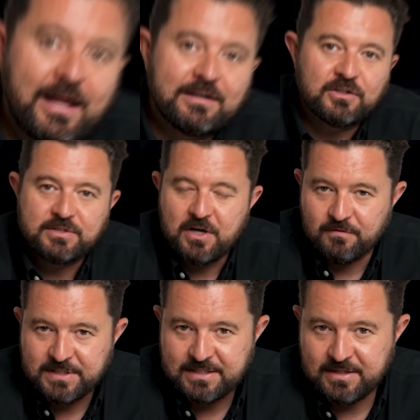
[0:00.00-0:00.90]
that
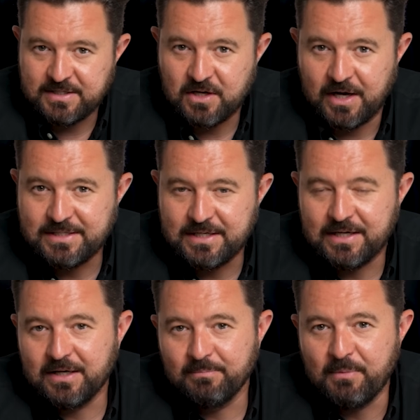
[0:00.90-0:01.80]
delves into this idea
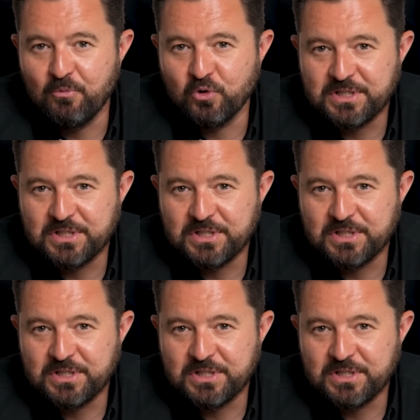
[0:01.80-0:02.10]
in a bit more